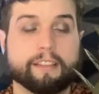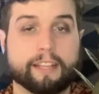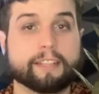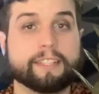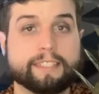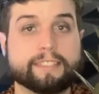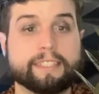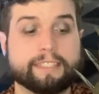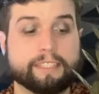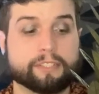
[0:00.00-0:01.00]
Luckily,
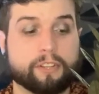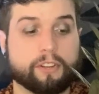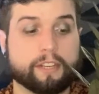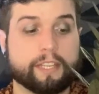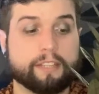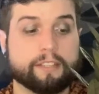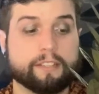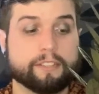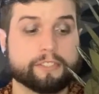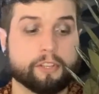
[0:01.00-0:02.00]
ZZs are hardy,
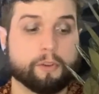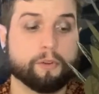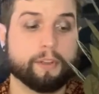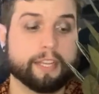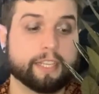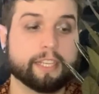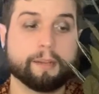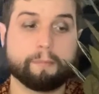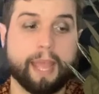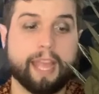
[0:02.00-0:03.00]
so it can
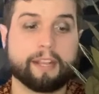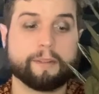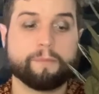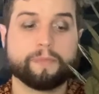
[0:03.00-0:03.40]
come back.